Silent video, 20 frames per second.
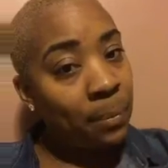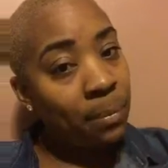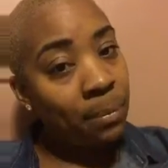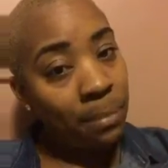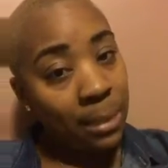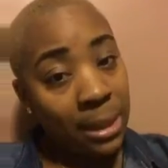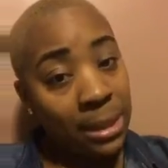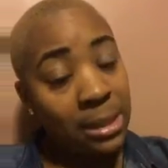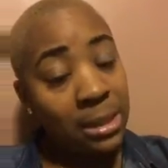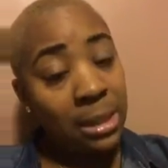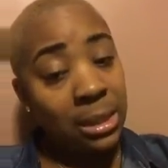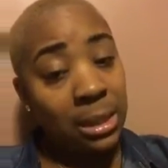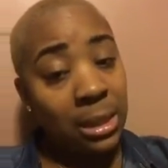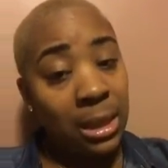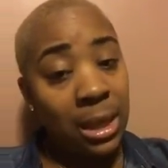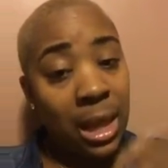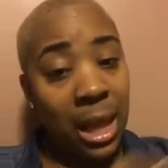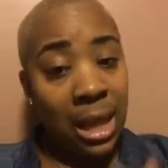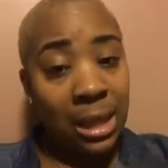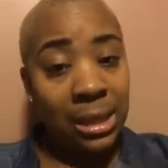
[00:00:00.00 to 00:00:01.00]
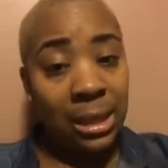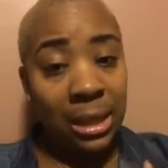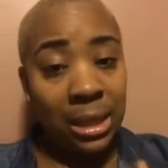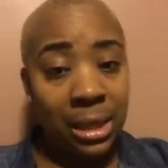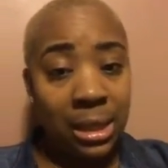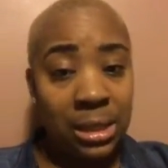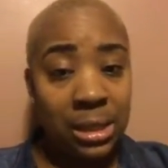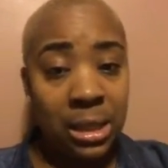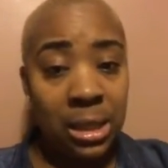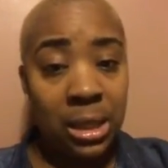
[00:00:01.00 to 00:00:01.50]
Basically, I think
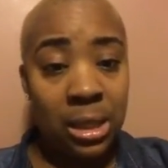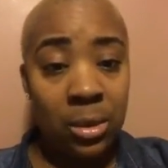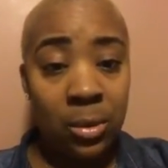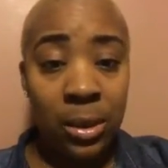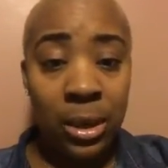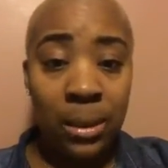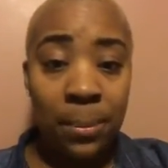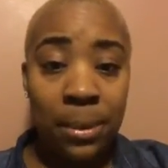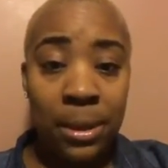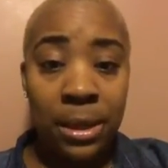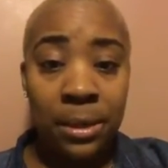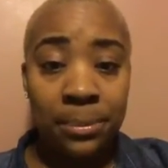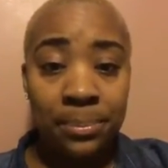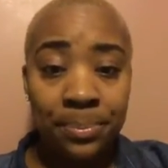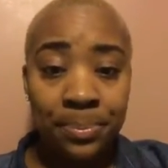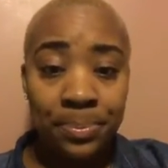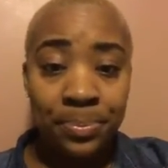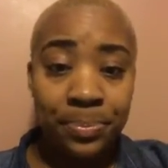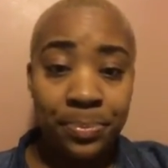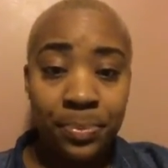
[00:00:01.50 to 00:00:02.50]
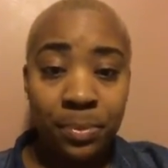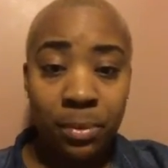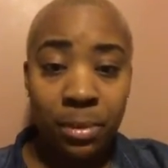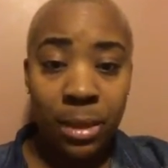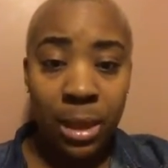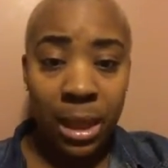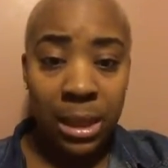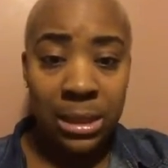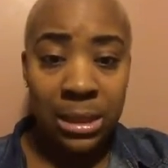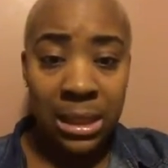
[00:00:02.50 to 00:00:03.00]
is a good way to put it.
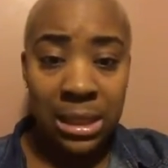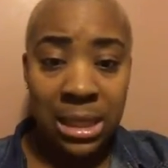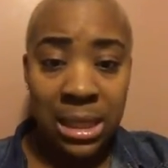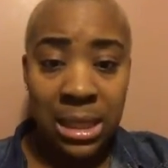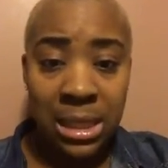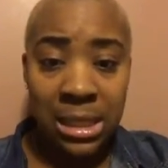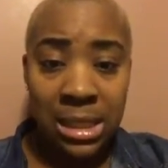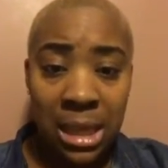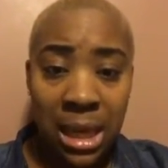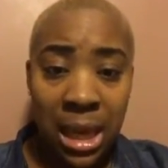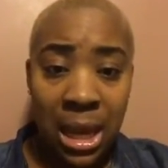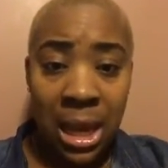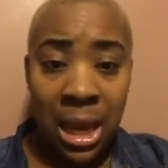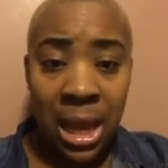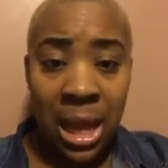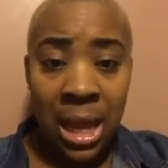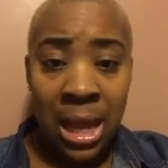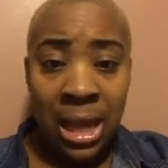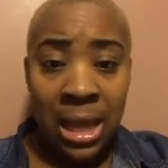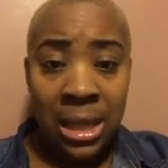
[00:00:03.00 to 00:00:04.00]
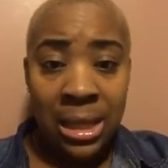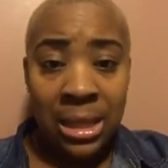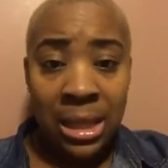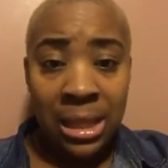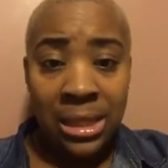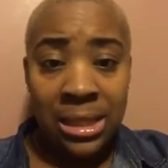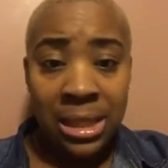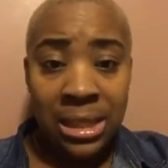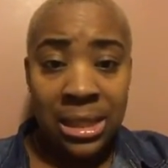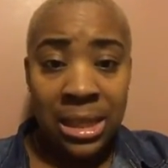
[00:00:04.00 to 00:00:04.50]
Justine is saying they
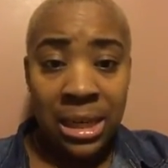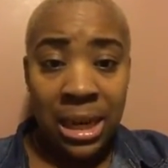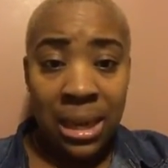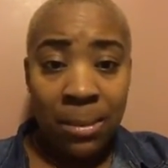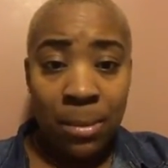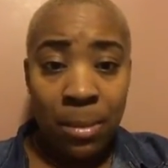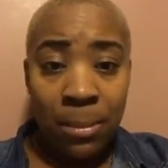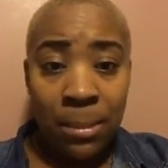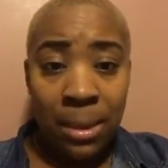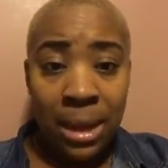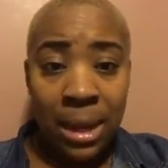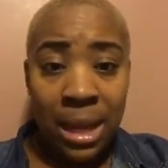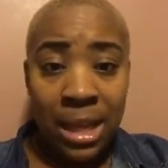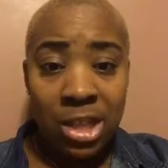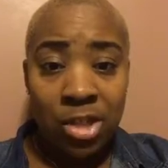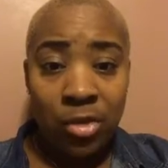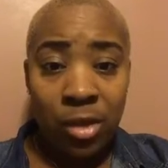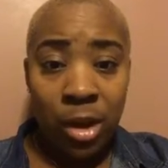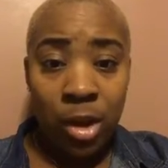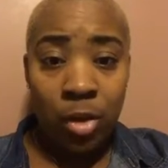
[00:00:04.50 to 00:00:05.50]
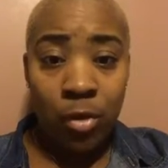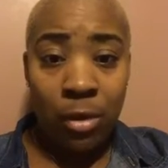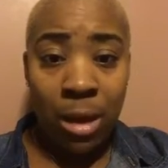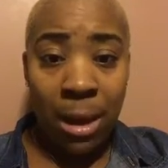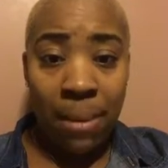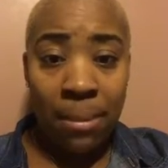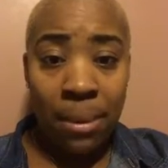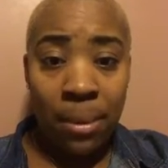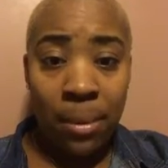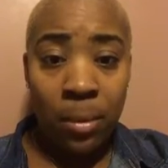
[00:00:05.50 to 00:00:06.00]
tend to label men as cradle
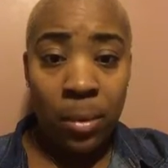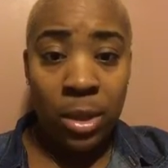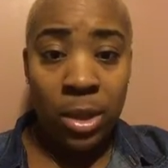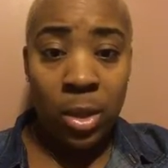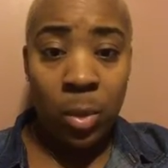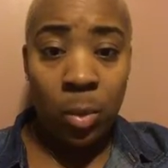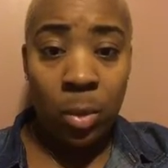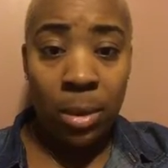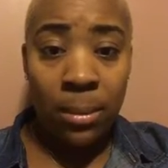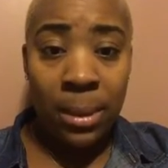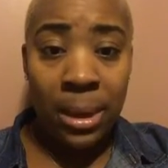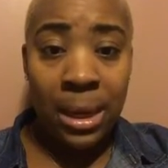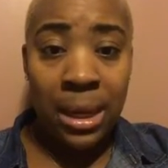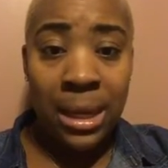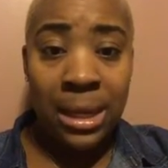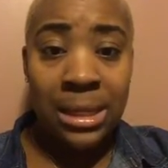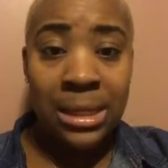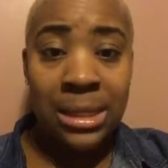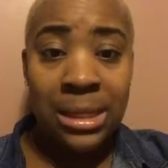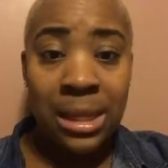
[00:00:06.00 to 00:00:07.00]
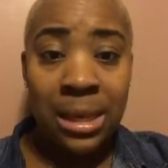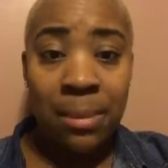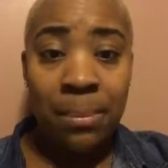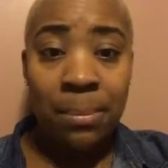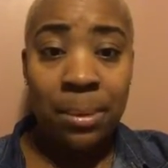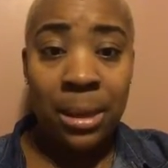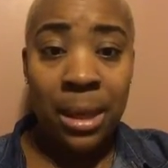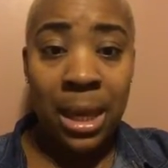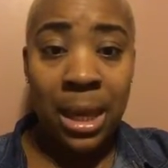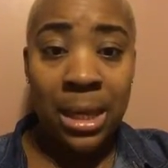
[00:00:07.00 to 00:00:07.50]
robbing when the woman is 10
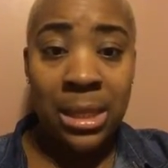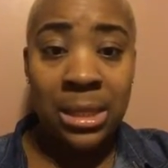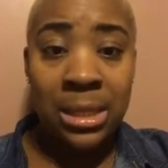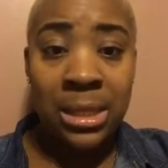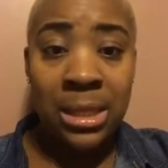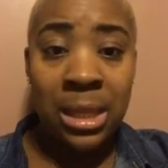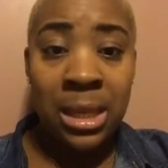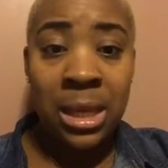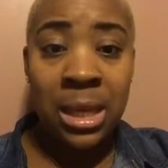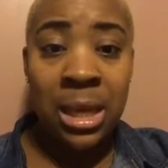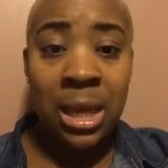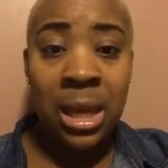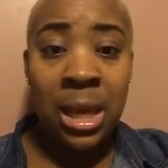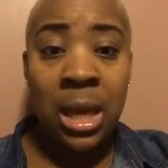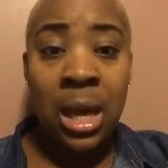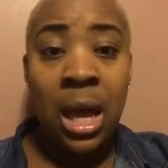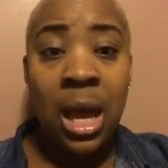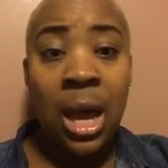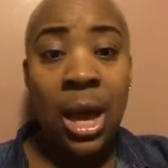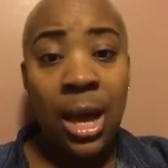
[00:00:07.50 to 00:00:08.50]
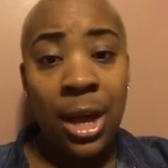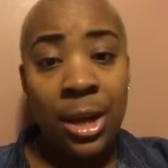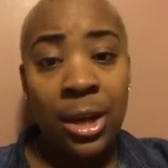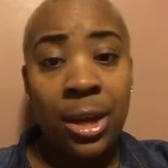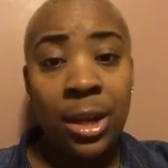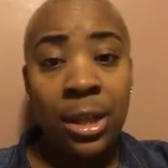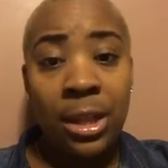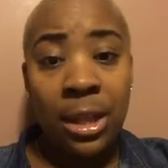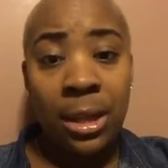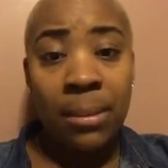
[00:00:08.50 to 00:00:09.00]
plus
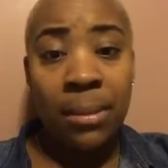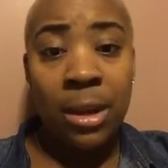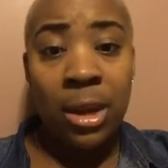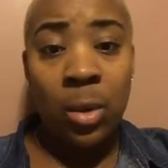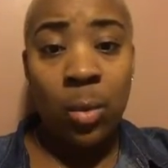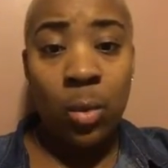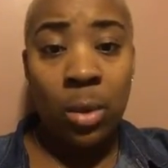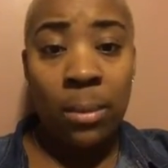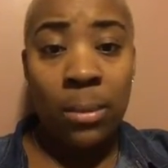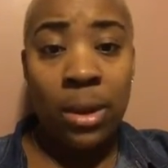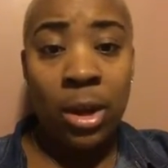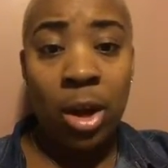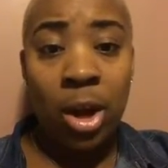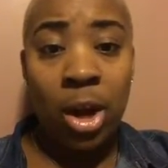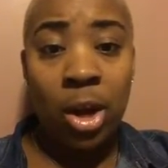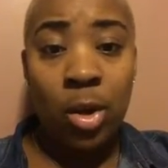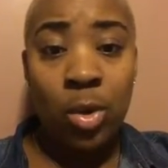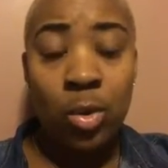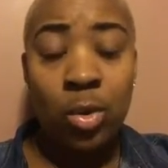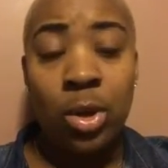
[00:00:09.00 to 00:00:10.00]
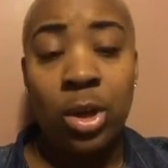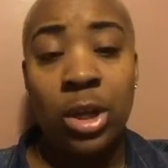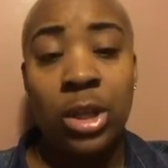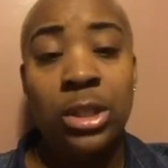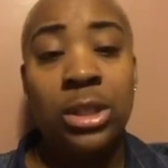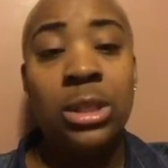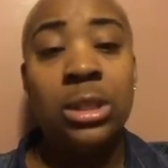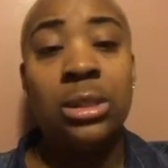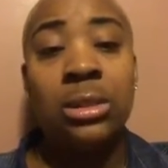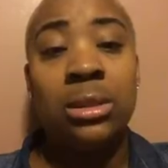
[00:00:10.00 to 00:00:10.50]
under them and the women are
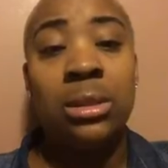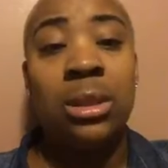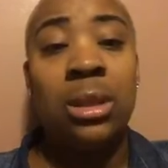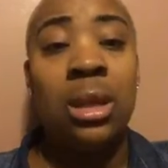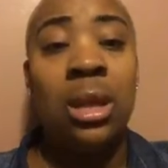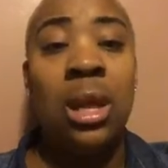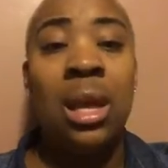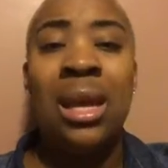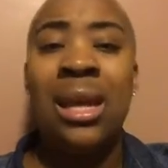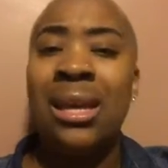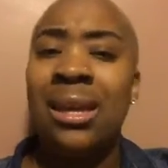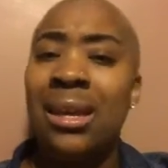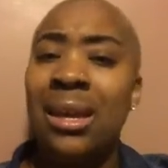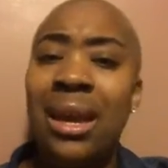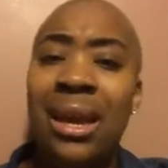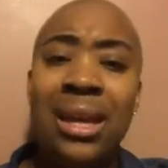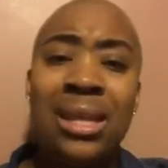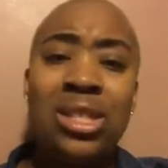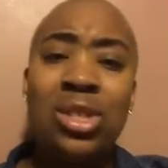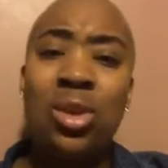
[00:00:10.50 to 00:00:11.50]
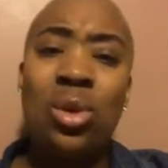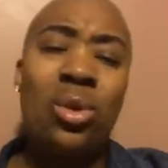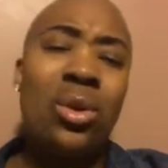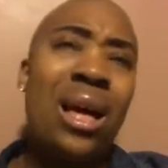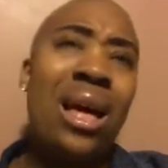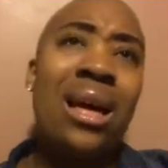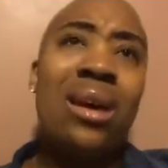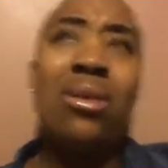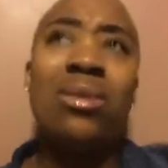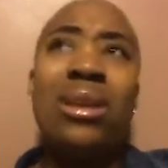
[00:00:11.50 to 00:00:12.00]
cougars. Yeah, so
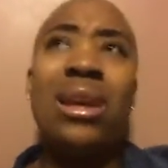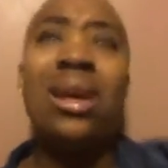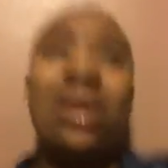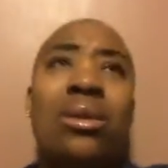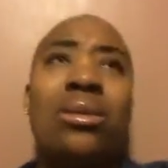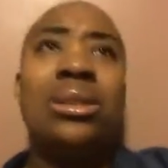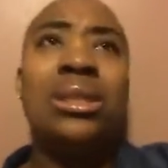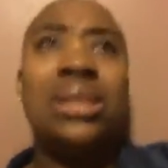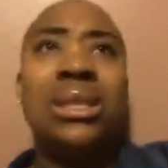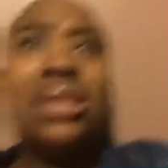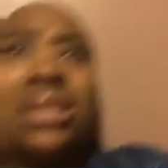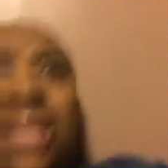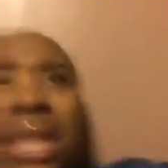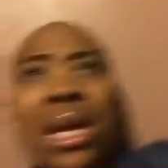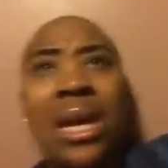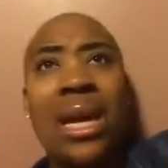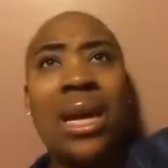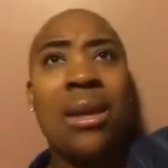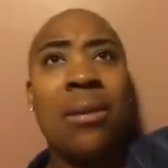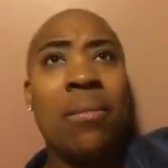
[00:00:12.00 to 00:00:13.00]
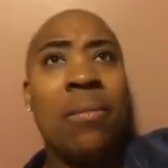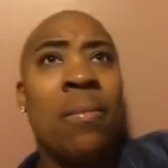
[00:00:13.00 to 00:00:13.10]
I don't know. It's just like